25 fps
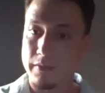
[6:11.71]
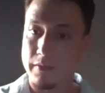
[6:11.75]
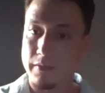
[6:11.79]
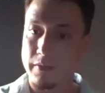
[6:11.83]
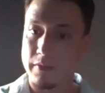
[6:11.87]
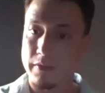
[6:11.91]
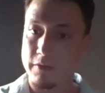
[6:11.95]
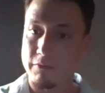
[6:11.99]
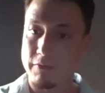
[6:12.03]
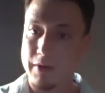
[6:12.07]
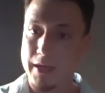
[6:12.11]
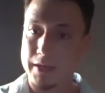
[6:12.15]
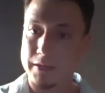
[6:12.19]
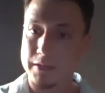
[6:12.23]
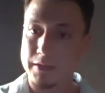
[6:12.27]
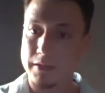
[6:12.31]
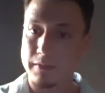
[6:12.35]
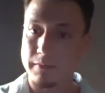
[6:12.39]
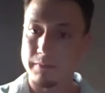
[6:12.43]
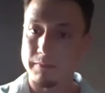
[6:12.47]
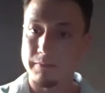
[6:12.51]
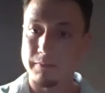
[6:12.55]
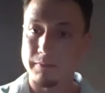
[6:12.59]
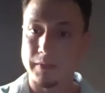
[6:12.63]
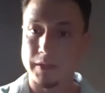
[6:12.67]
the
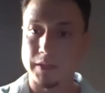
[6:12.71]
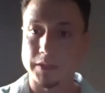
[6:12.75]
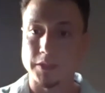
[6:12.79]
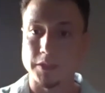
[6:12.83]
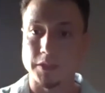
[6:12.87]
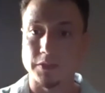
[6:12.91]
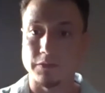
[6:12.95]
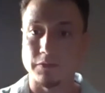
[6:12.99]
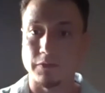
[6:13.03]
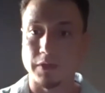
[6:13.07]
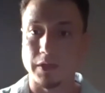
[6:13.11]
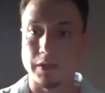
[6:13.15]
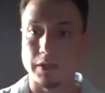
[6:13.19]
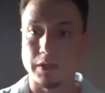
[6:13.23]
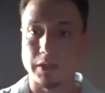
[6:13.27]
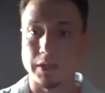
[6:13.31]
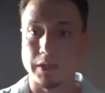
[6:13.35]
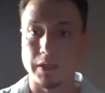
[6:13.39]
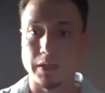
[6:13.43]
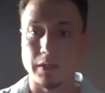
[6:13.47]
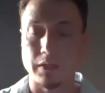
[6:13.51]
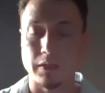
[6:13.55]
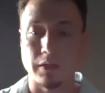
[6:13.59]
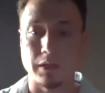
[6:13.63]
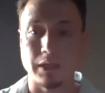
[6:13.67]
rectum, it should really